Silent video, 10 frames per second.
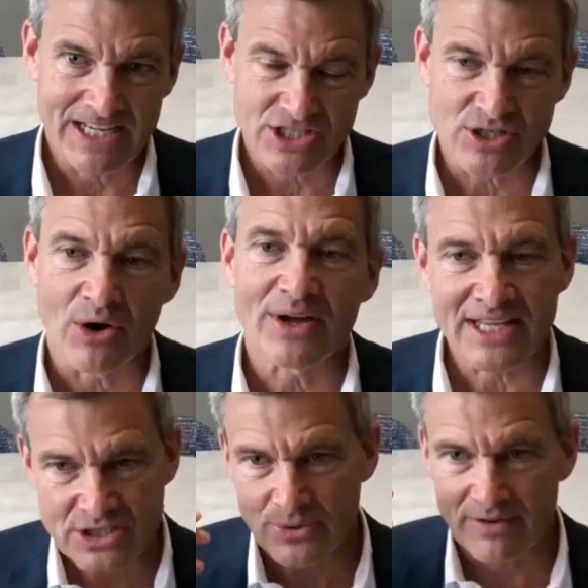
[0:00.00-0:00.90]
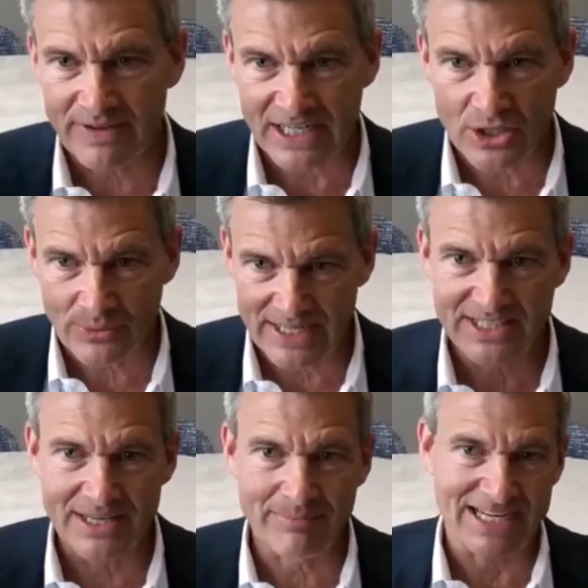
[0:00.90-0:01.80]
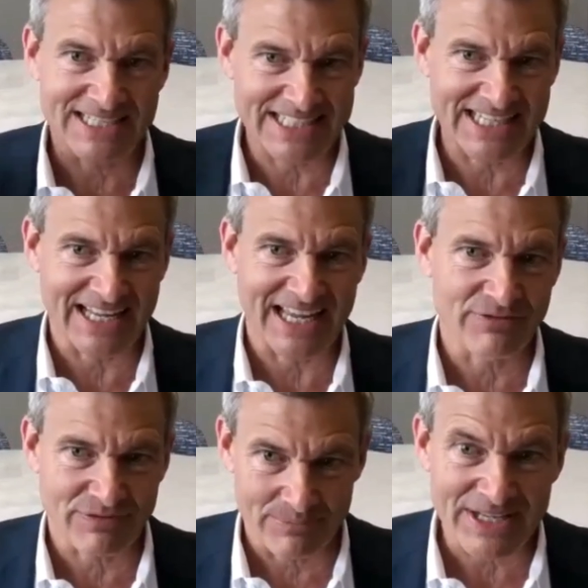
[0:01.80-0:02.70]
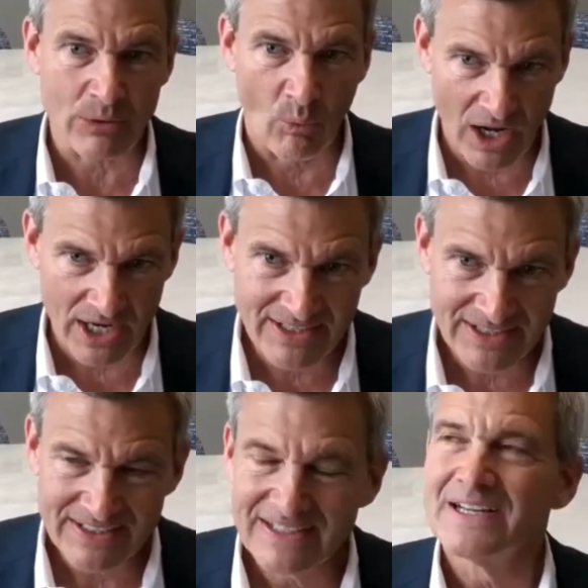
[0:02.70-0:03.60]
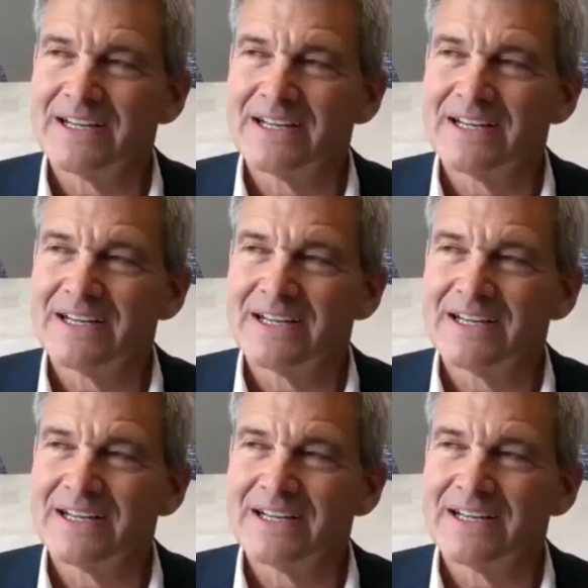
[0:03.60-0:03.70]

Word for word: And so it's sort of ingrained in my DNA from day one.